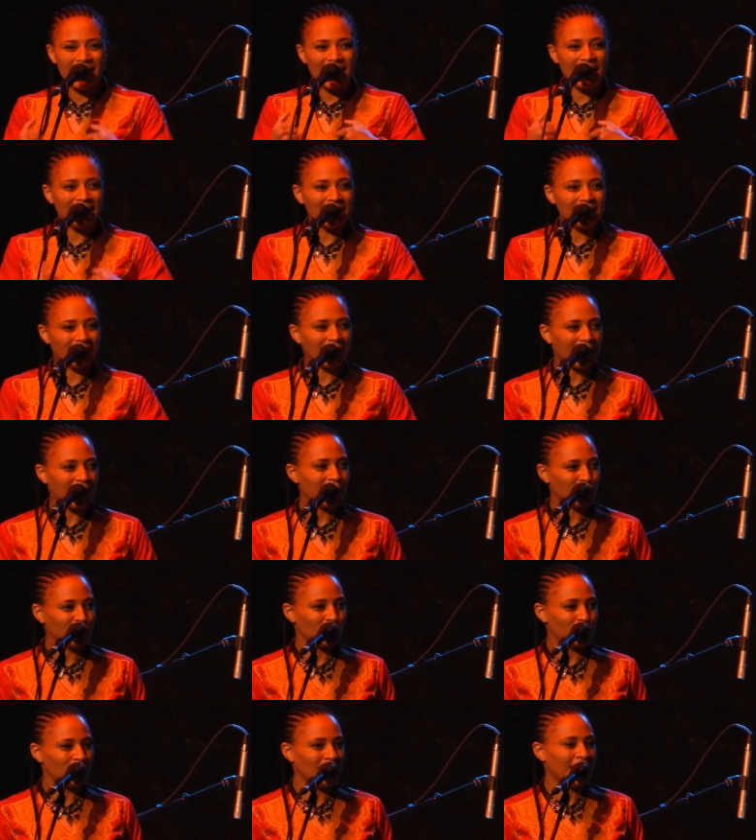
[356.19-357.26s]
in the
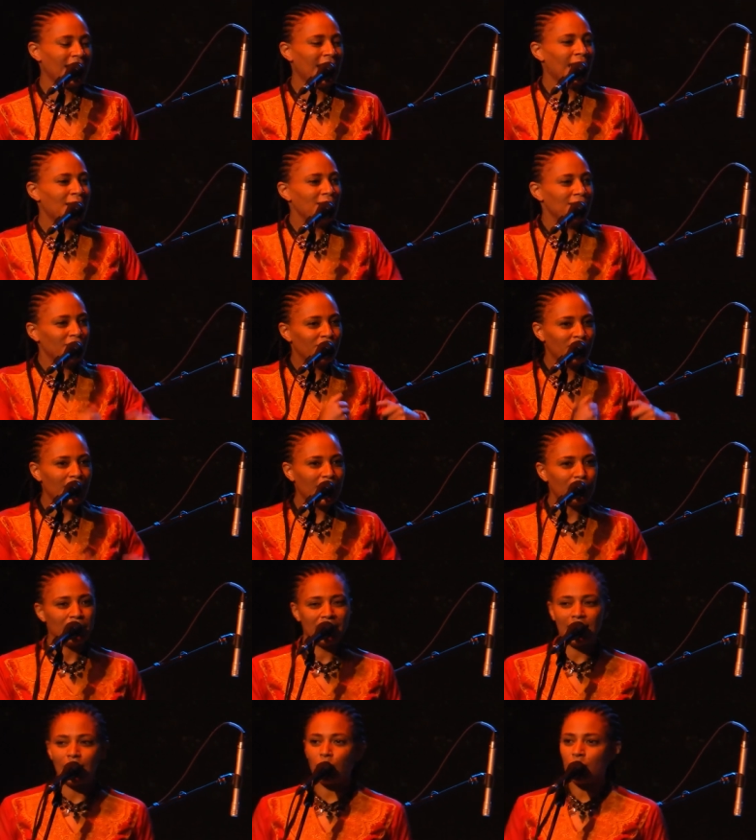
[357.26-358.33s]
country,
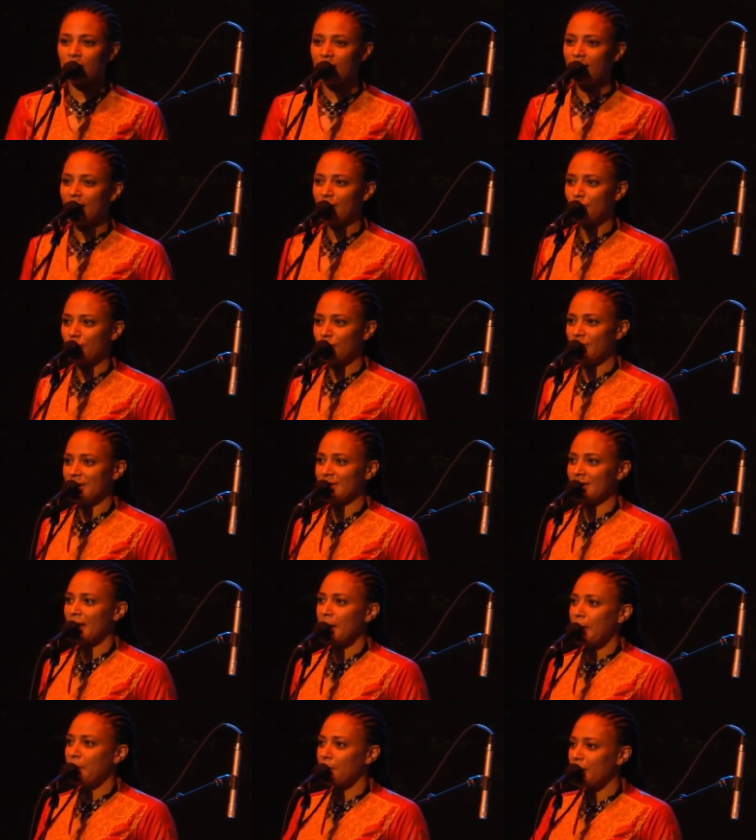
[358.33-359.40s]
developing our countries,
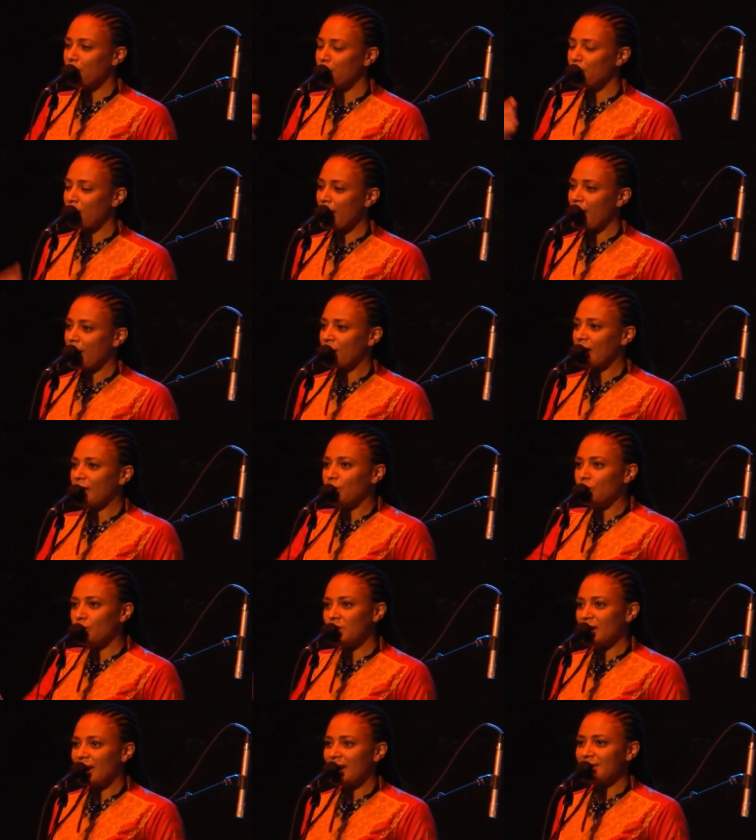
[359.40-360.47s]
being proud and
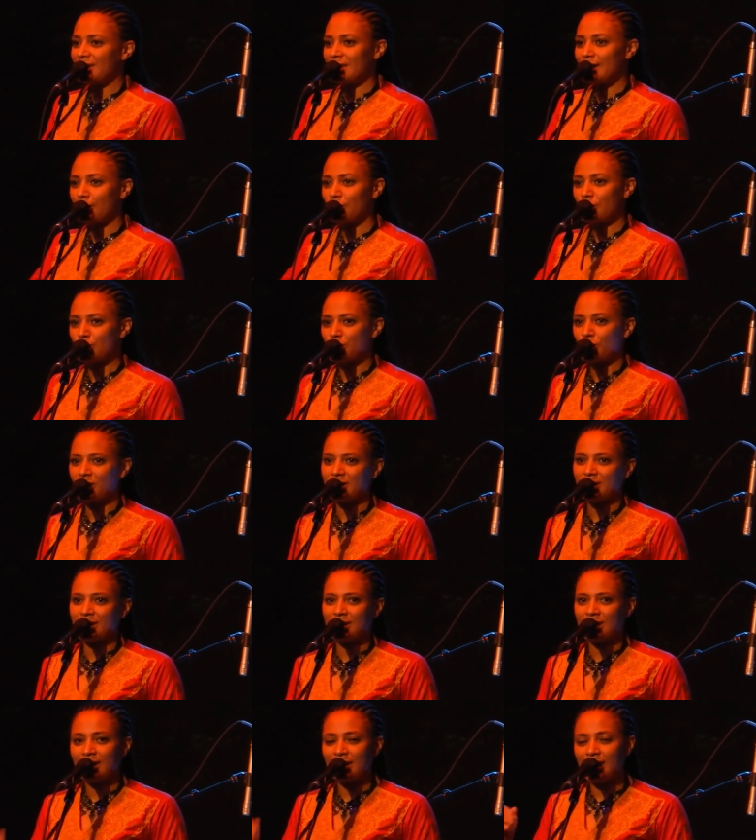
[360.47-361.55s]
utilizing the
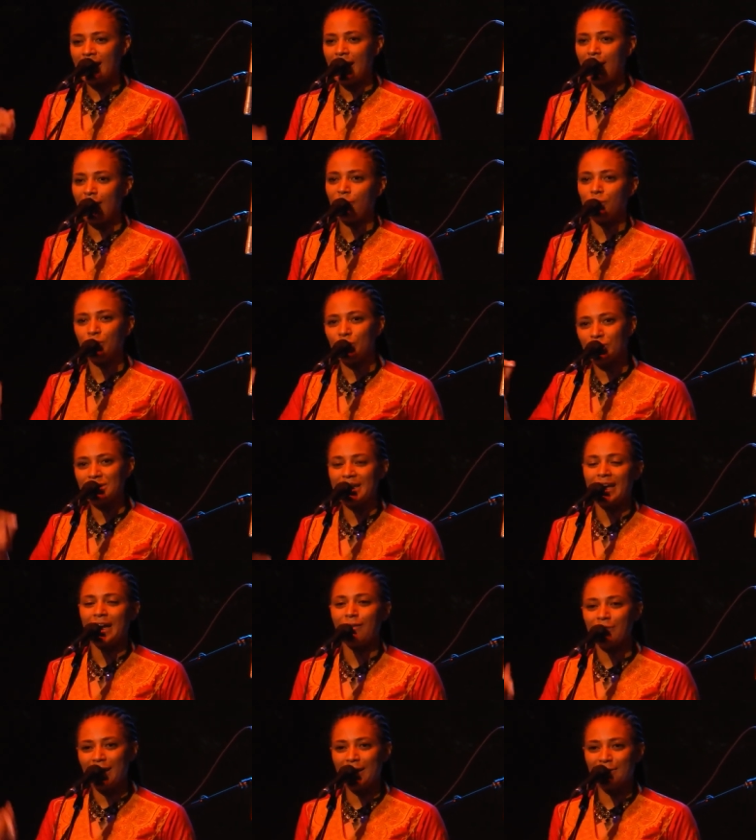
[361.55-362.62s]
resources that they have because they
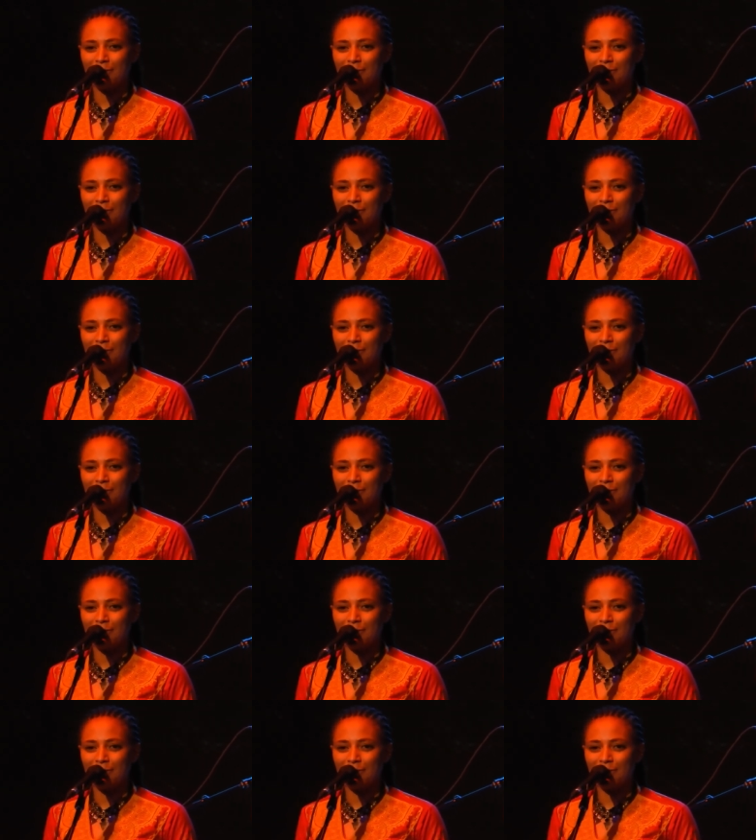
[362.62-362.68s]
have